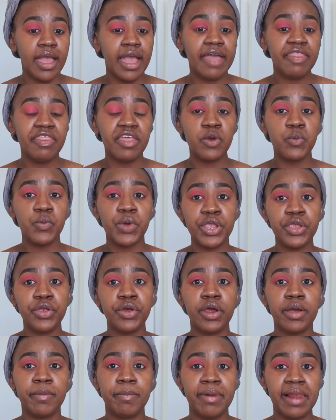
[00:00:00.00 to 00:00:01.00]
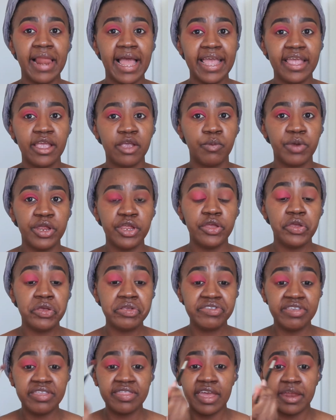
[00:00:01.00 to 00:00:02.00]
And then when you're
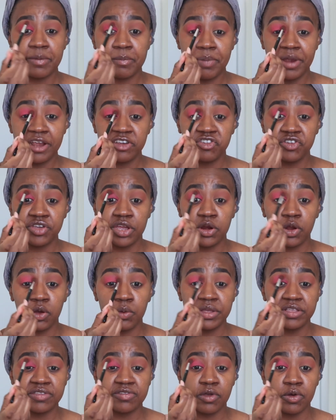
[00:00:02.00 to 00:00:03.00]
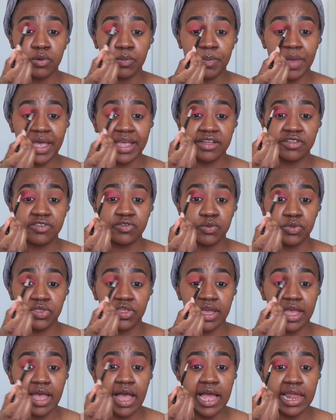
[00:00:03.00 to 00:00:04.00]
using that brush, you can always go back to
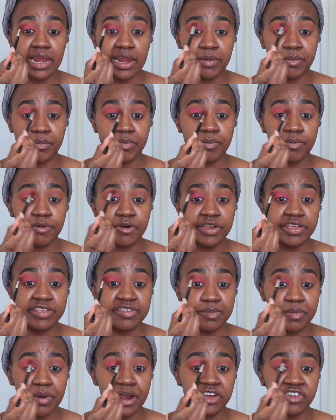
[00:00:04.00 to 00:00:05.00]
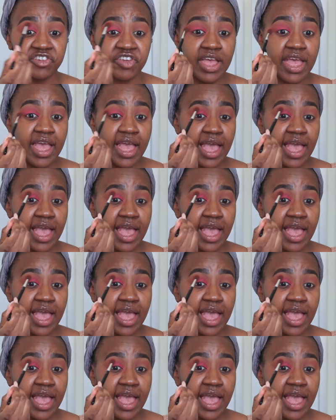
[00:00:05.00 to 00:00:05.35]
the color crease brush